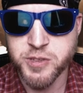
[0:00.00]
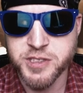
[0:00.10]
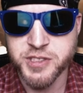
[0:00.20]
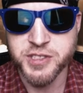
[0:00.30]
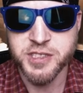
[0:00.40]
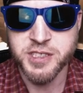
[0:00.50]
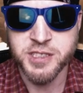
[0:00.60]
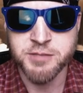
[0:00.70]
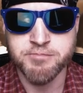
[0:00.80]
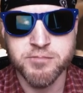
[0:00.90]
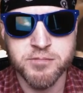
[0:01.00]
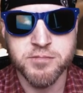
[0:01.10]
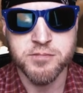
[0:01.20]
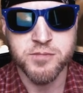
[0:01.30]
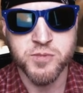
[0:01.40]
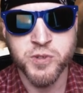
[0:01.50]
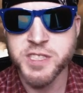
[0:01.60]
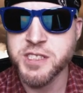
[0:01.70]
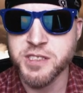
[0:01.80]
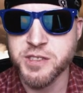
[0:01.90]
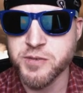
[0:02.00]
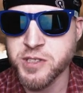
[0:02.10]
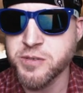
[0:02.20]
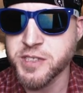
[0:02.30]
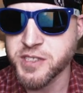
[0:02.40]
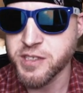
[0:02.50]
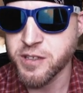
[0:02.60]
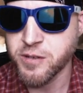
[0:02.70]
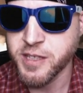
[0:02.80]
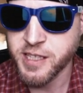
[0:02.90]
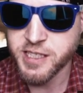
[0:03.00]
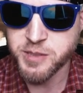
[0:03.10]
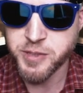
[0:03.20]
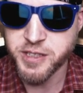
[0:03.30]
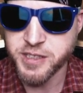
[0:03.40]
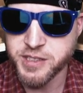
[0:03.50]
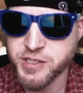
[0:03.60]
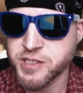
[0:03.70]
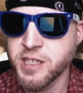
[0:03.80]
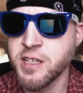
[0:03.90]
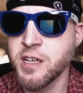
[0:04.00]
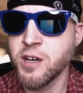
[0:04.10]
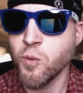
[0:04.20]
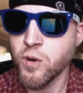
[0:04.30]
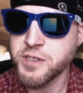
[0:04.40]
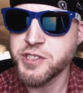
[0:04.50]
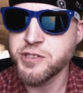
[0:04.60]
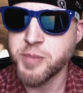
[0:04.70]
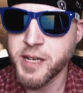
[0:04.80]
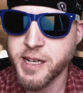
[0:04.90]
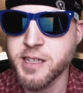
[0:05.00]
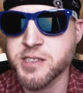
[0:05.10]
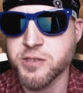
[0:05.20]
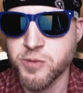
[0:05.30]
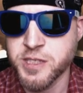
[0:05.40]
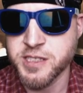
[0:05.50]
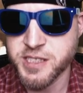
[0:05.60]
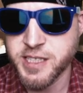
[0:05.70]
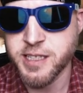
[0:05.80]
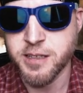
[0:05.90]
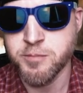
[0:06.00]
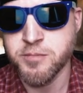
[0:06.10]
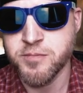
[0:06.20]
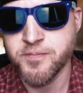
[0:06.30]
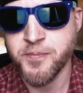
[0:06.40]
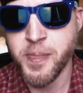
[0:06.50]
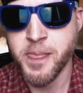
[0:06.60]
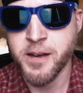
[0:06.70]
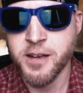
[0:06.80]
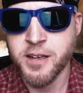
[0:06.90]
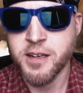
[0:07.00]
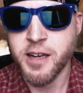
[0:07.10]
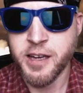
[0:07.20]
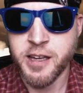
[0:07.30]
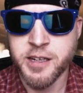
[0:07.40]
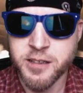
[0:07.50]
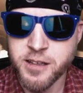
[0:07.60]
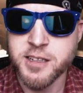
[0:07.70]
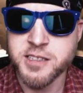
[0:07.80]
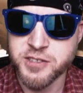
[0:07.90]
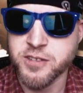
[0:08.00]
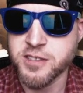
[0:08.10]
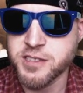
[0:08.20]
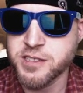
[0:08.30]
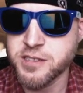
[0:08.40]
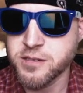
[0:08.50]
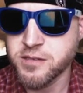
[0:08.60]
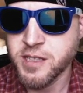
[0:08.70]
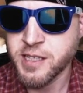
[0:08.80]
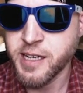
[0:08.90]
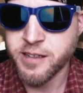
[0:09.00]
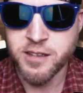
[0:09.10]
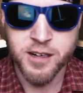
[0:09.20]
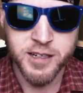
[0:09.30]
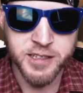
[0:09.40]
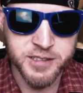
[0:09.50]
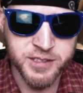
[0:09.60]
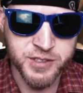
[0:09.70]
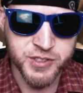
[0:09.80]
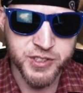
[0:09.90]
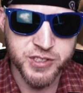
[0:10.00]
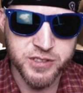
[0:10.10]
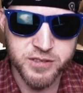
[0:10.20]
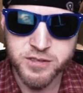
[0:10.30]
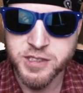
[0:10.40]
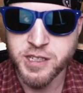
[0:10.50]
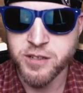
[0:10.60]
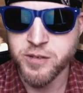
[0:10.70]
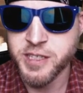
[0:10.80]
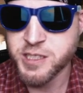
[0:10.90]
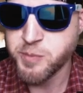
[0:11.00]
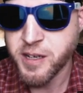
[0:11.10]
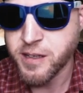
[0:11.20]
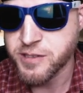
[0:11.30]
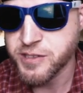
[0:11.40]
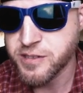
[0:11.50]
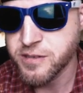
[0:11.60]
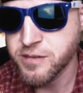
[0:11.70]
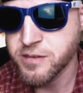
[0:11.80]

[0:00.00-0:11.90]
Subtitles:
was the reasons for doing so, and that is because once you pass the written exam, a clock starts, and that clock is, it expires.